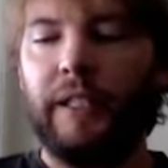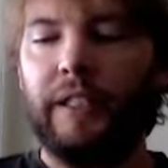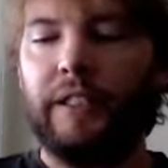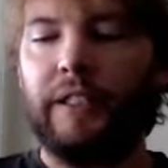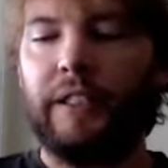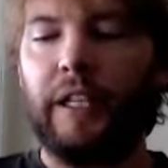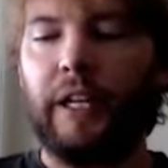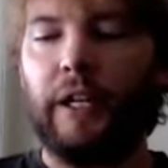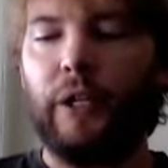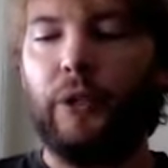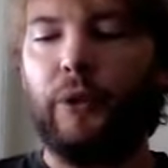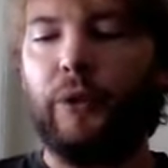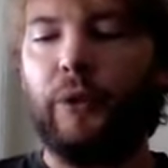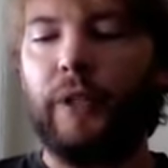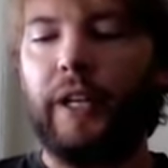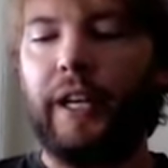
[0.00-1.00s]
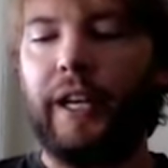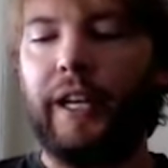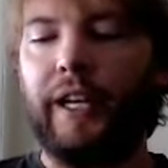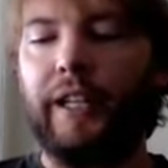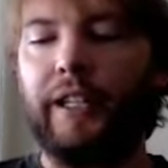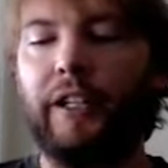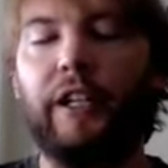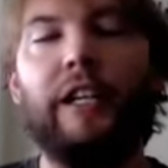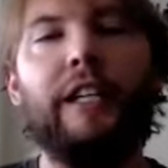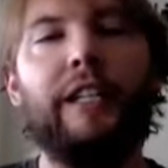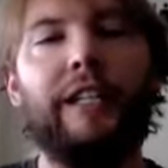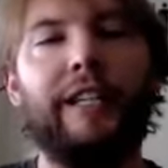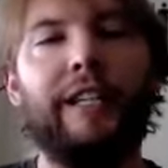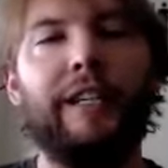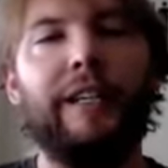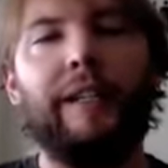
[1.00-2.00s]
So
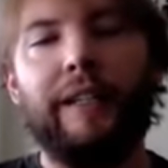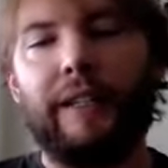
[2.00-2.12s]
currently,